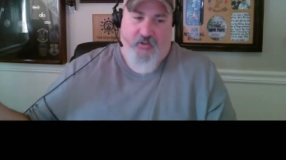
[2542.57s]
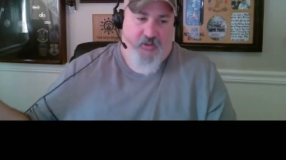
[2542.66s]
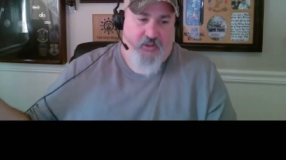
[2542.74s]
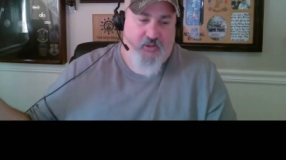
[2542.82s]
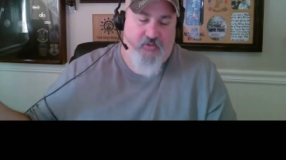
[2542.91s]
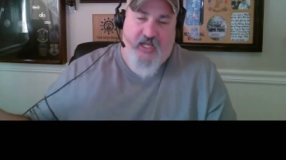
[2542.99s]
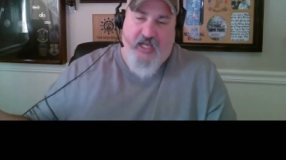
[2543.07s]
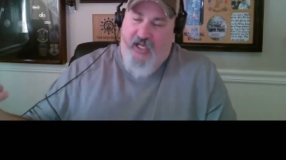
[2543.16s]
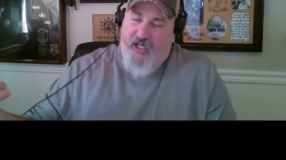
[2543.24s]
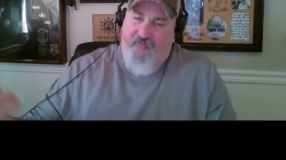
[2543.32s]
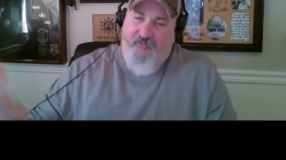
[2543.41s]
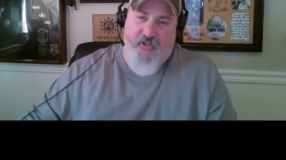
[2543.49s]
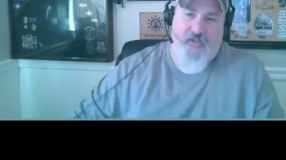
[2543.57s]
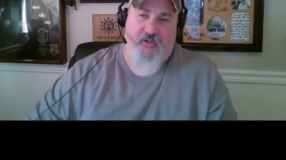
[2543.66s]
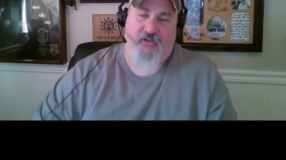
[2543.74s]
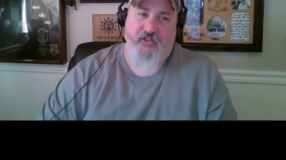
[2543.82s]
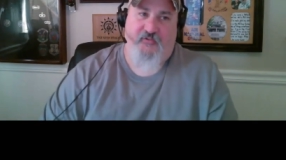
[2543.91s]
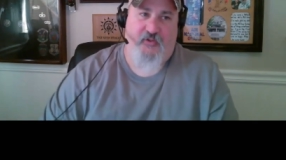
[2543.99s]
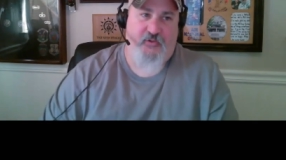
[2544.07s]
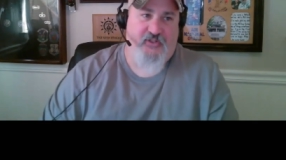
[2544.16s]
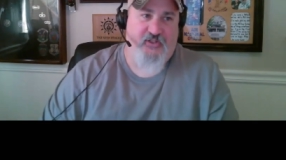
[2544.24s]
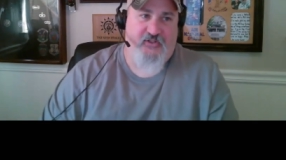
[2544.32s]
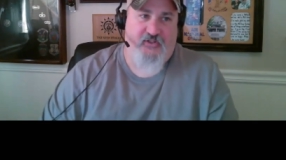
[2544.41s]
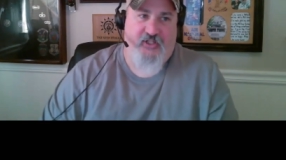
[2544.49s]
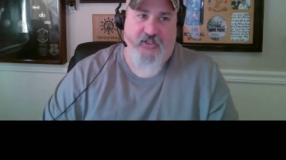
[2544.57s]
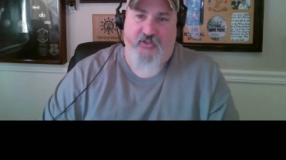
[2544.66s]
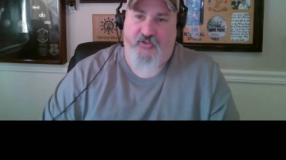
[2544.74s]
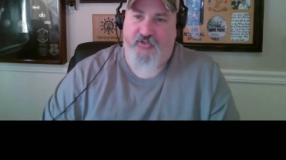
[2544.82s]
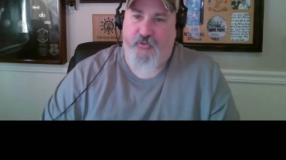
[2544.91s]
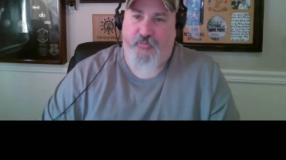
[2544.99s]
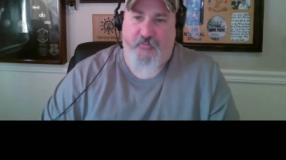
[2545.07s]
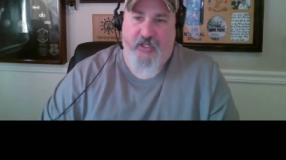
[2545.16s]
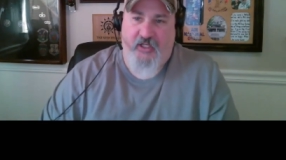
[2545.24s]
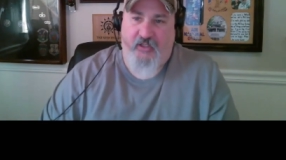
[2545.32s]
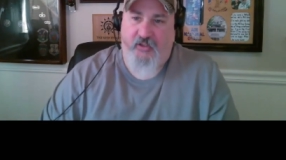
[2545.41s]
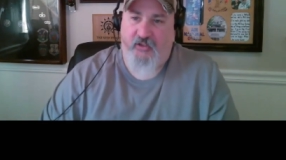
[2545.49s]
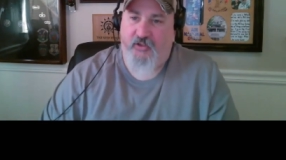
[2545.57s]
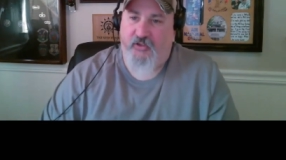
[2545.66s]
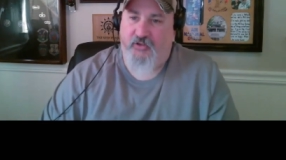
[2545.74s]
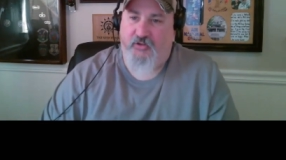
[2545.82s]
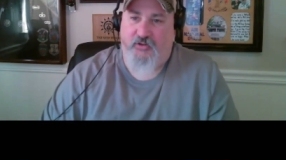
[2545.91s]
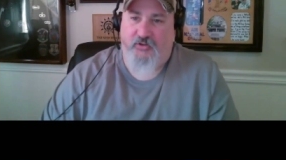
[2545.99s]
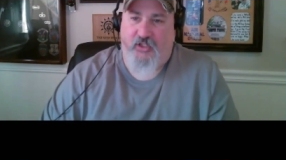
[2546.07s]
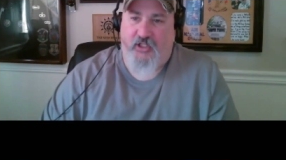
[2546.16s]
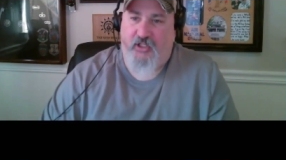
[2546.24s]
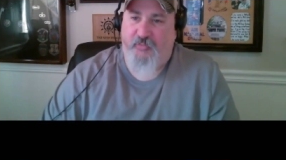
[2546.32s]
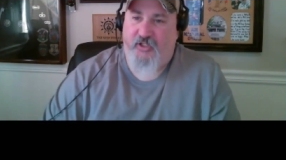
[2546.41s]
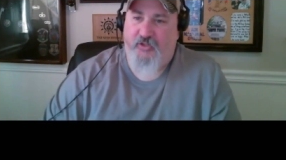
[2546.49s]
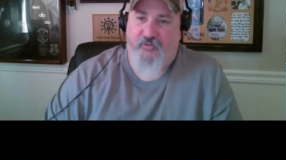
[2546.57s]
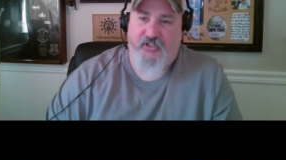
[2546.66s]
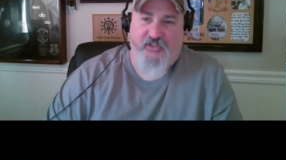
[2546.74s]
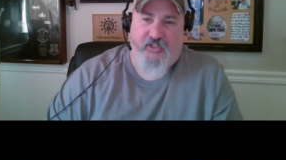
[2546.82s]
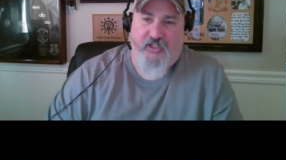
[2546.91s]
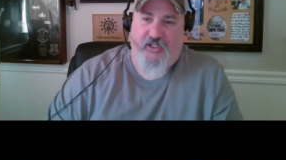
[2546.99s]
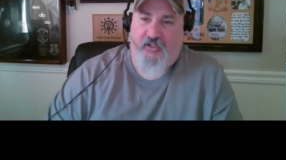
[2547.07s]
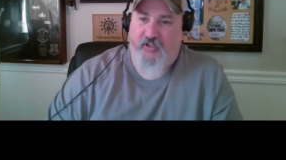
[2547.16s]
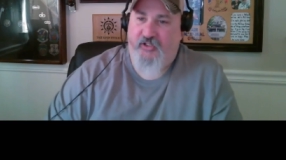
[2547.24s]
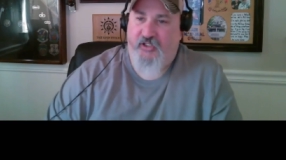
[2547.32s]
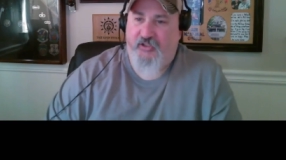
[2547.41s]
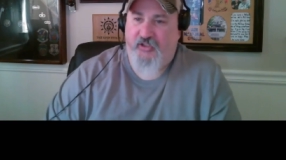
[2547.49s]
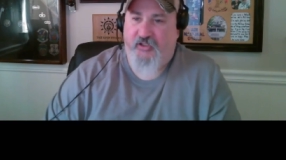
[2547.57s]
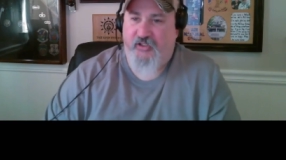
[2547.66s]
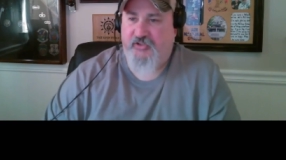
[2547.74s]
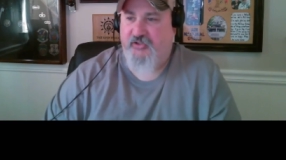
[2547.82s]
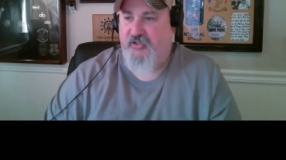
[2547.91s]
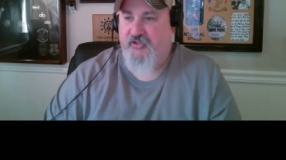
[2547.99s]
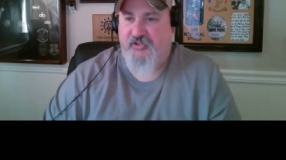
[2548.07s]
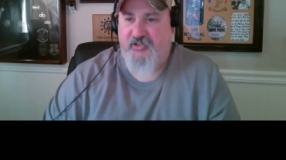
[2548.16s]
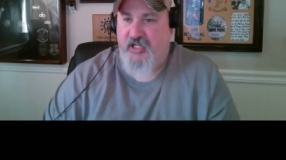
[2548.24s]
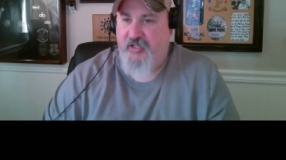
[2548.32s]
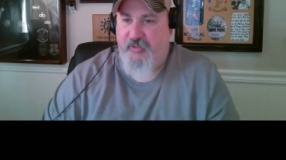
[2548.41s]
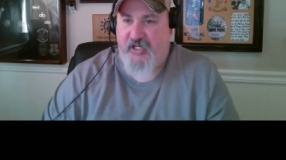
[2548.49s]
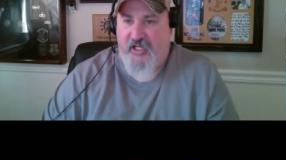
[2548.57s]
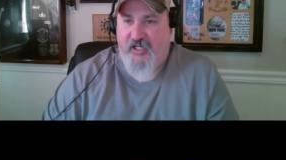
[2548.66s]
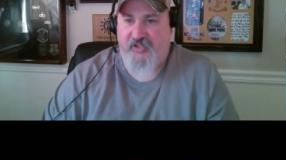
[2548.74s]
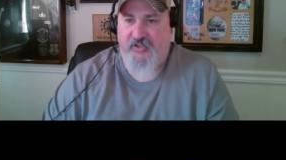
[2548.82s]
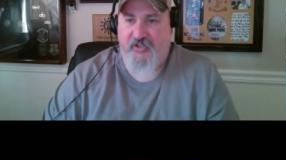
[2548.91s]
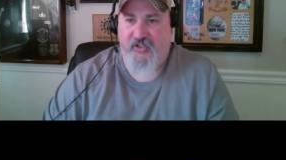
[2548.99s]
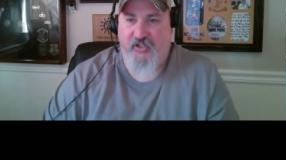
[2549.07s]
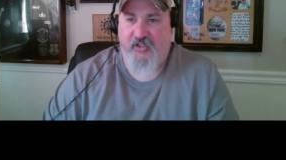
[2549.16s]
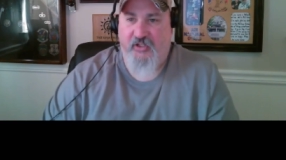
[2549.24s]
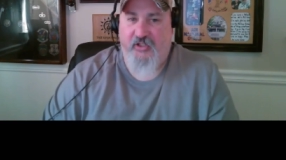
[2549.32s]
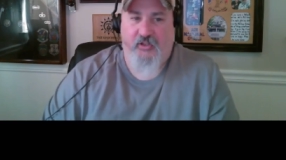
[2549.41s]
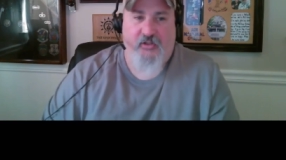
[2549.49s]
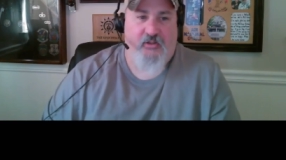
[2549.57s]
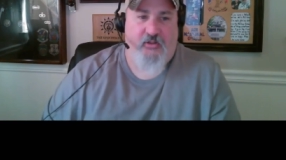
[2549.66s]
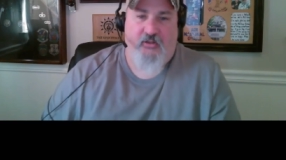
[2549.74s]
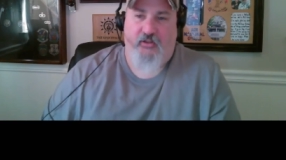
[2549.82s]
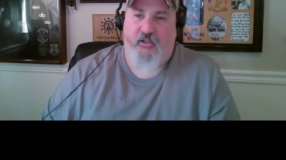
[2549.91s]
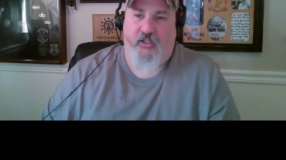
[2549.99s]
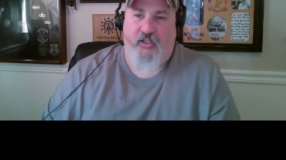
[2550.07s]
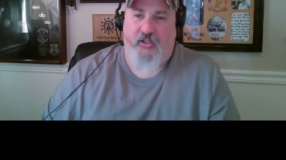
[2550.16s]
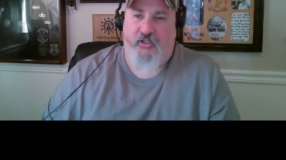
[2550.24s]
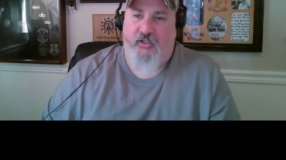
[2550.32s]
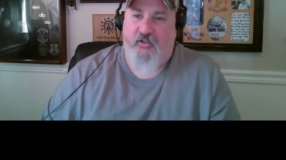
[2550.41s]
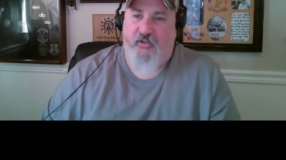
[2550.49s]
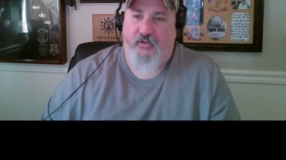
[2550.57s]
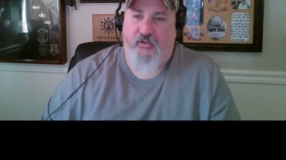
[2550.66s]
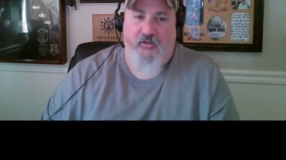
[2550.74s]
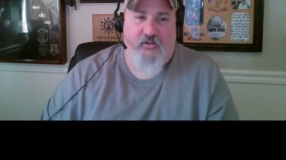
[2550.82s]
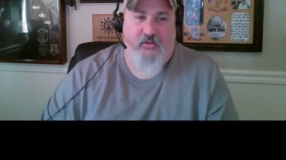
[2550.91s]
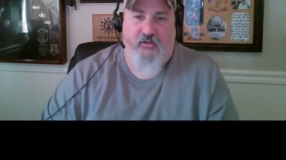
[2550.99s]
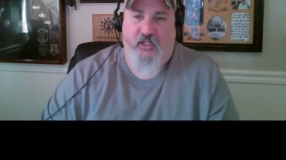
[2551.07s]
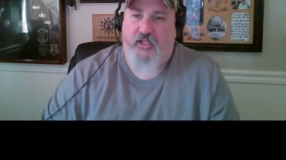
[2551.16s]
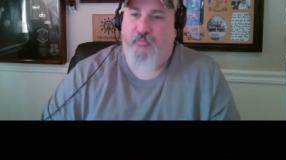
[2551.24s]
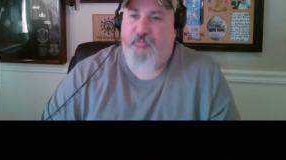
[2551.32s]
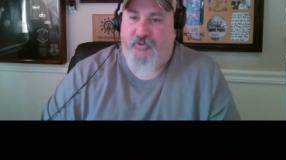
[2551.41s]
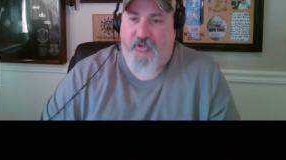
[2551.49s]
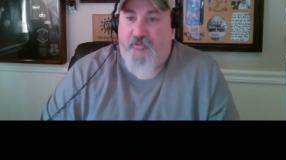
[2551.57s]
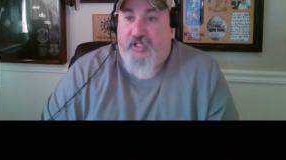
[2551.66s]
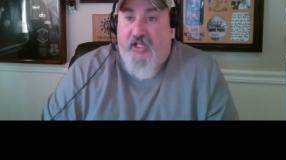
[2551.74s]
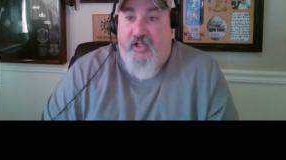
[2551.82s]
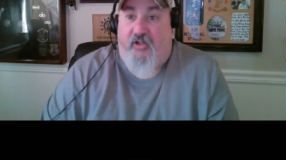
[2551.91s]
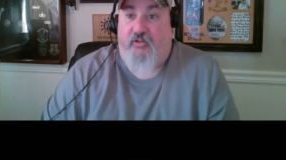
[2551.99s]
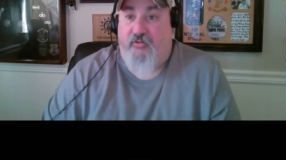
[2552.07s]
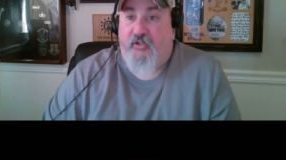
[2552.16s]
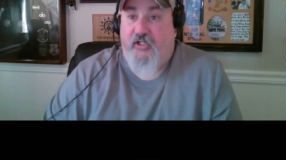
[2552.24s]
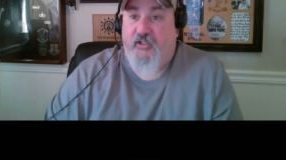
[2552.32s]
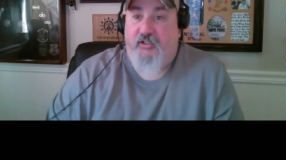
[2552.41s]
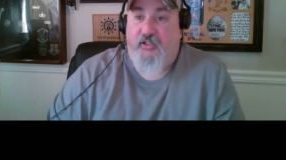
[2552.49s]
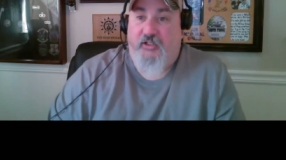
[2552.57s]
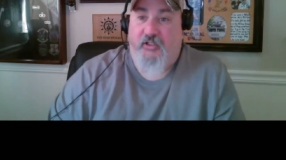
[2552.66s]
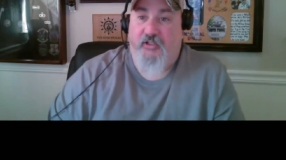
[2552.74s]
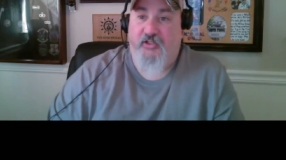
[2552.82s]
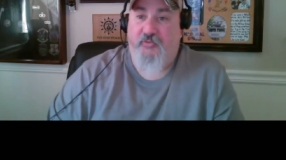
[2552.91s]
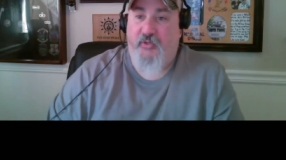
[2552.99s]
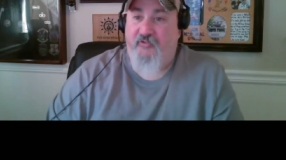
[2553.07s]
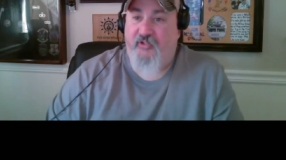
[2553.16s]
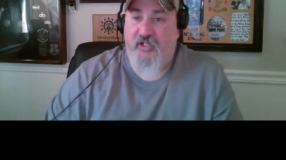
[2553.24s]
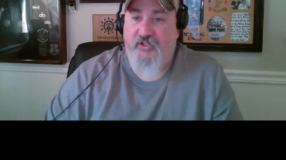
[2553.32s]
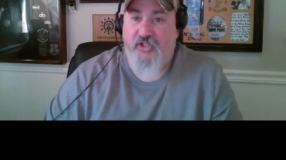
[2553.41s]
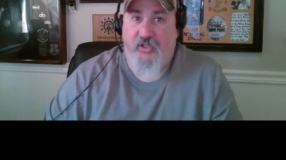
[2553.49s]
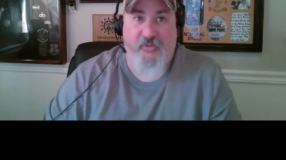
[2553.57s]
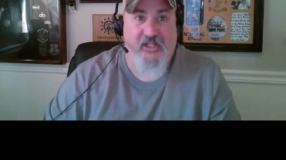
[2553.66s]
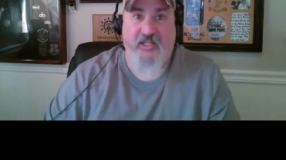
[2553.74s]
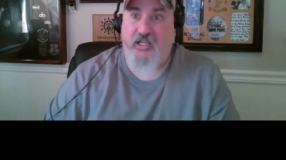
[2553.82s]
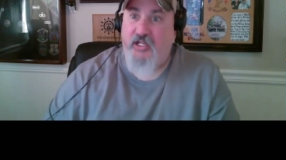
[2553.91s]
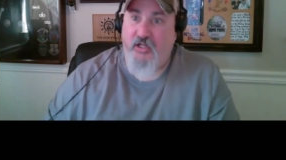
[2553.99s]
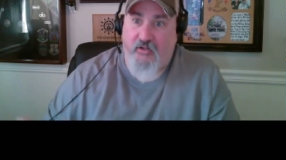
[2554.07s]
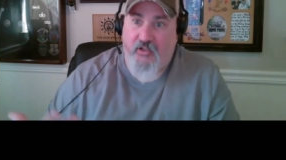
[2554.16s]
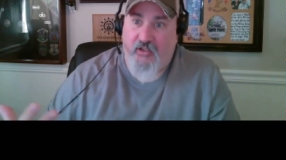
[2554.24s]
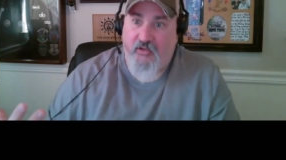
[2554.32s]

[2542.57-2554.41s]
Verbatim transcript: you'd have these folks that think they're Superman crawl up on the ridge line and think they're going to start sniping at us. And then they get blown hell, right? Because uh, yeah. we have a gunship and they can hear it.